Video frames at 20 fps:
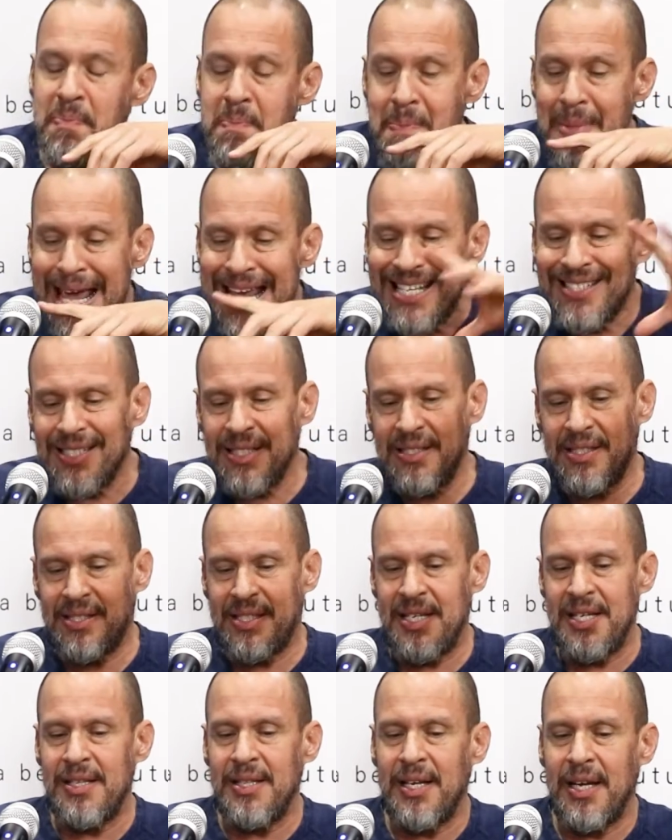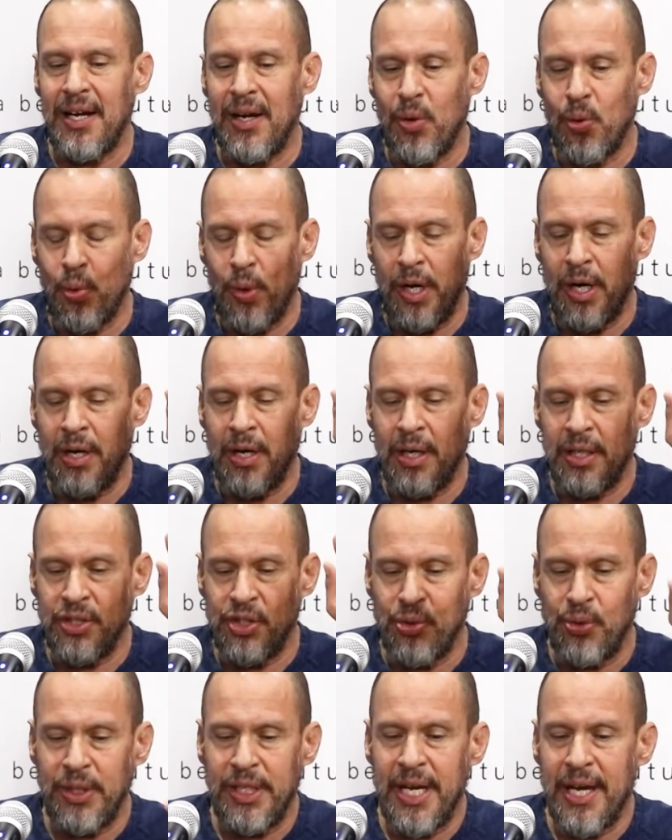amazing scene there where
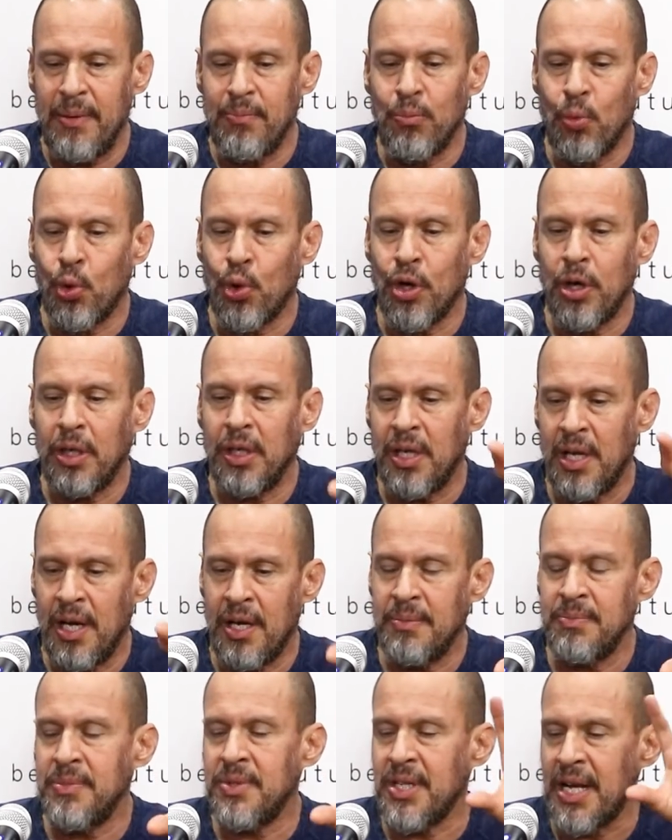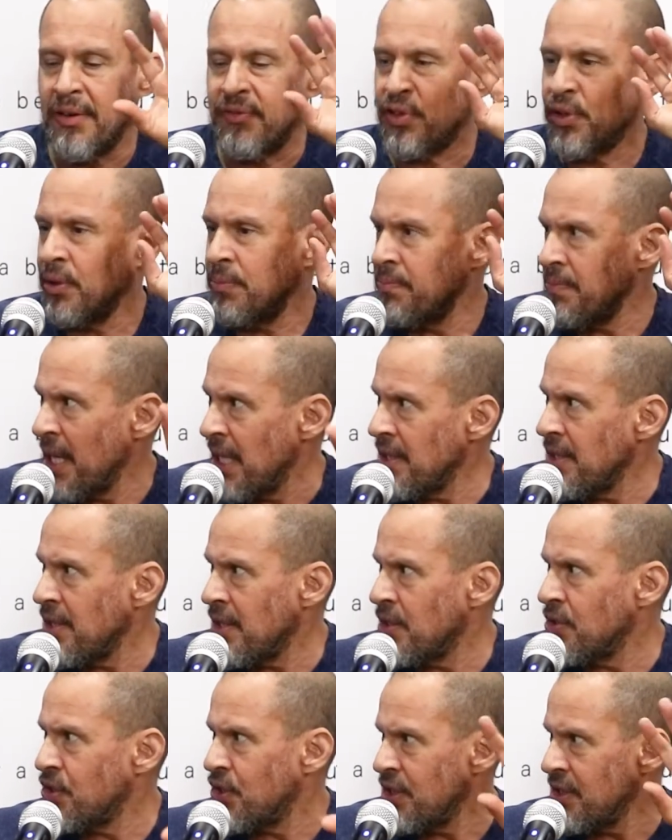Julianne Moore comes after many
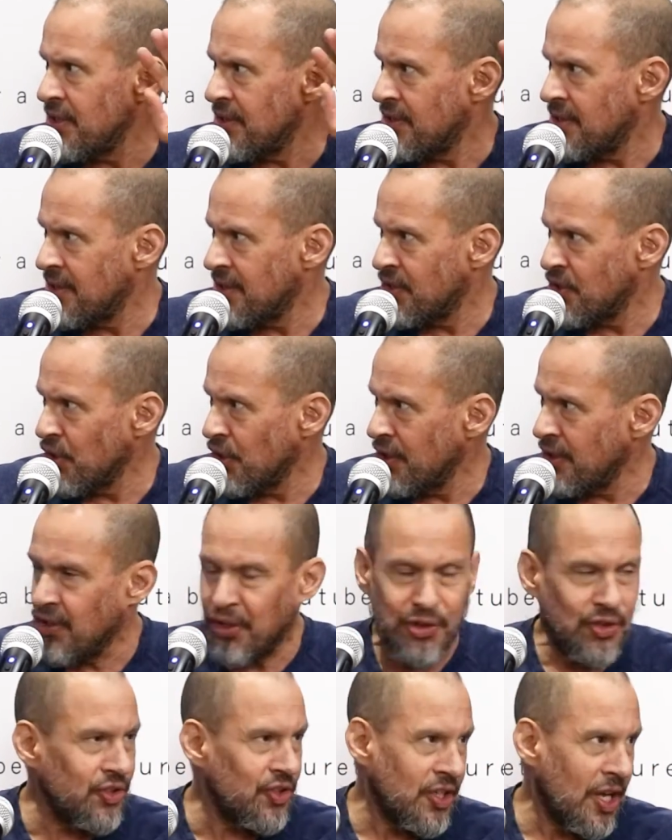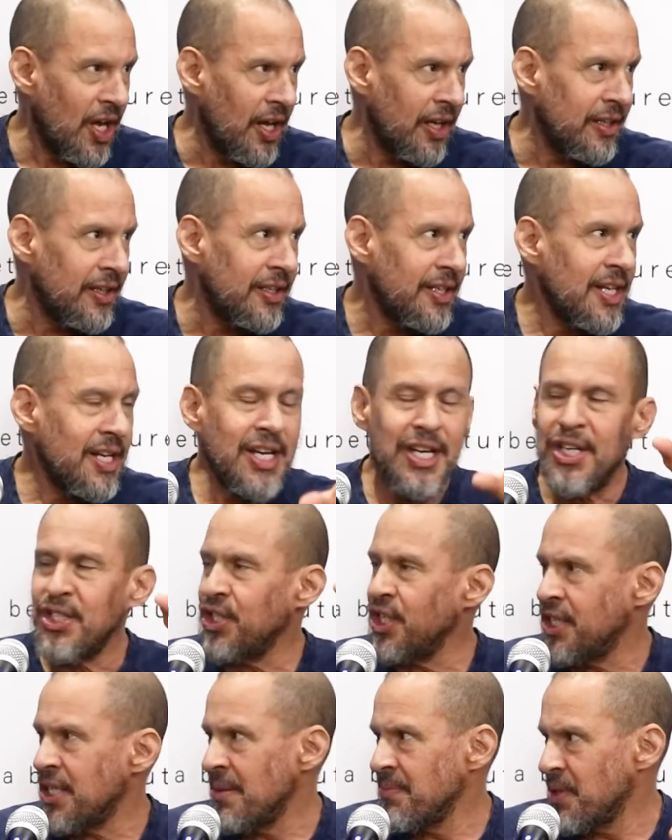years. She's deserted her son.
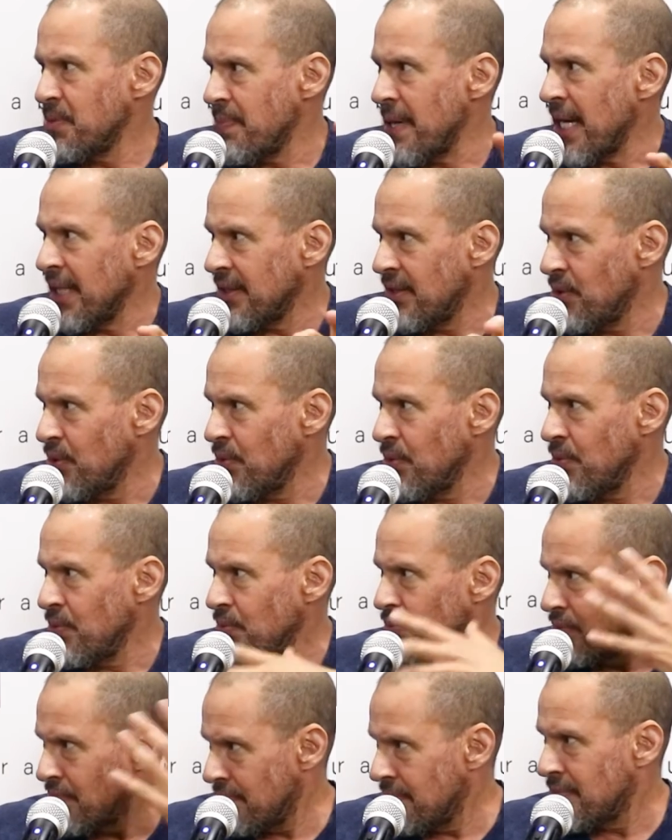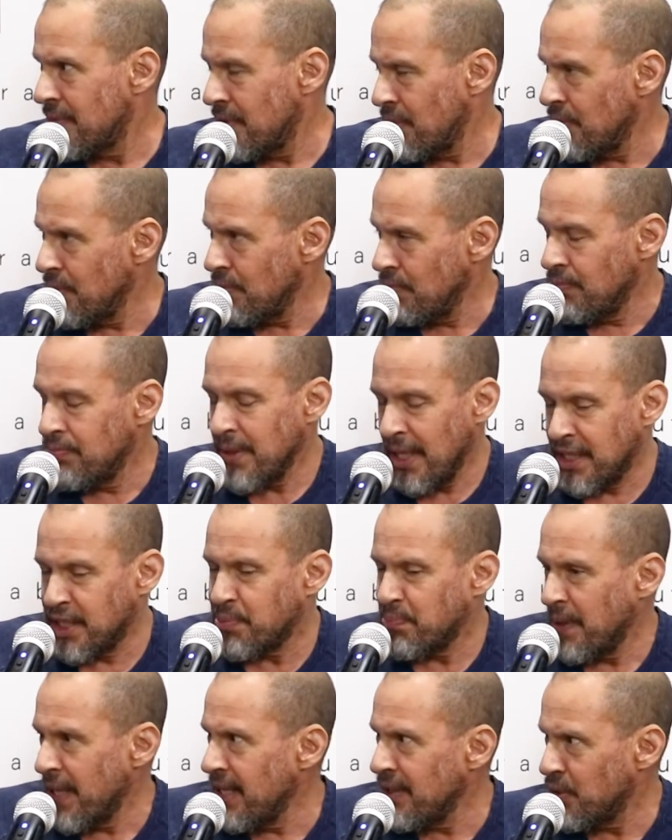She comes back to
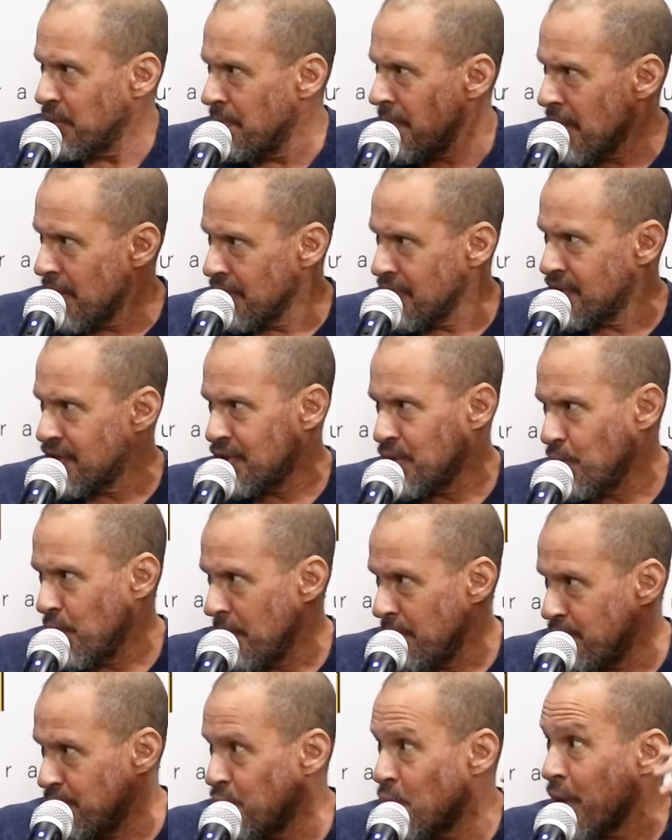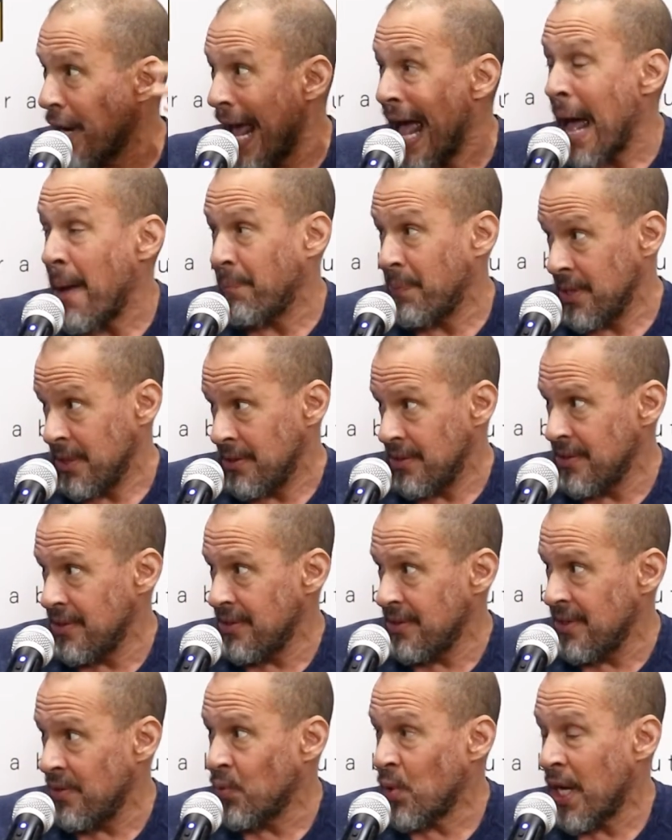explain to Meryl Streep what happened
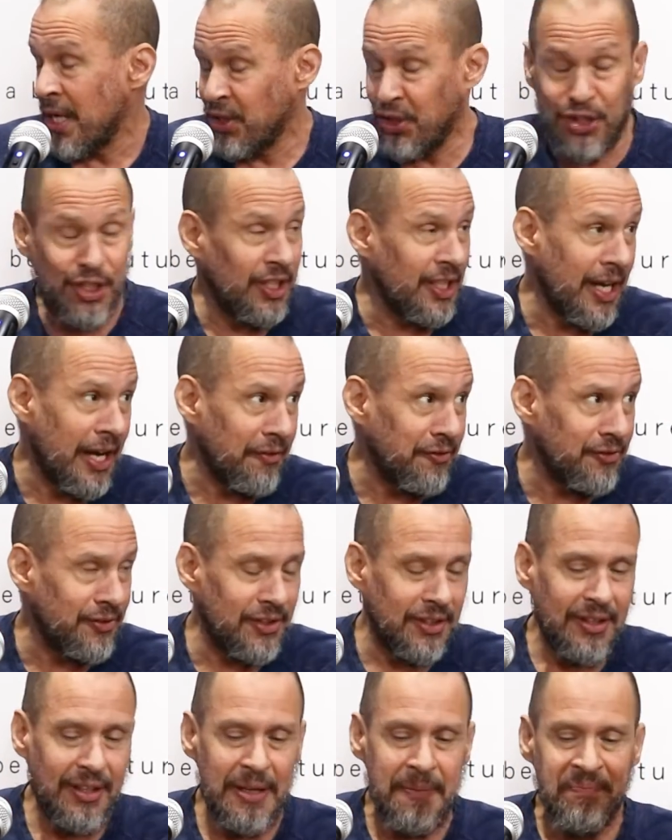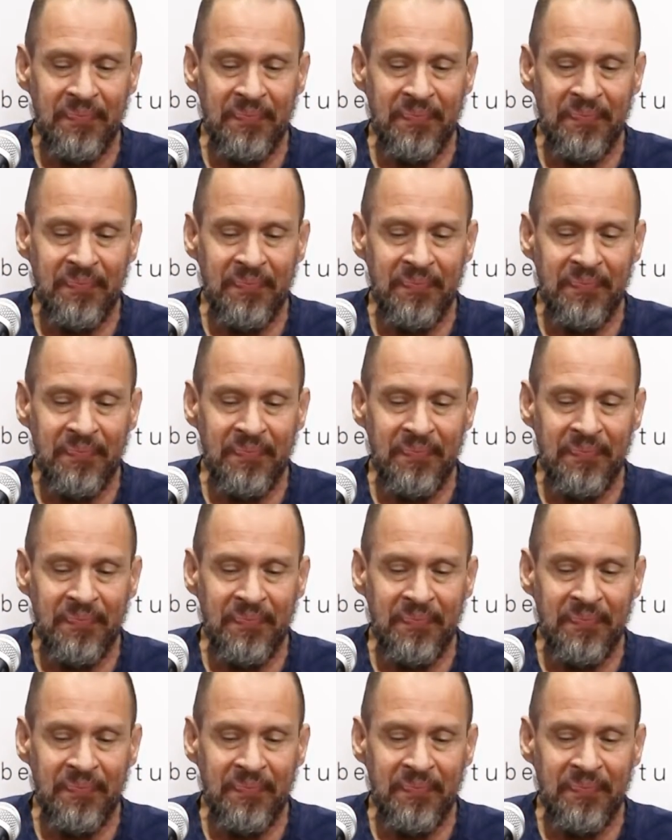and why she left.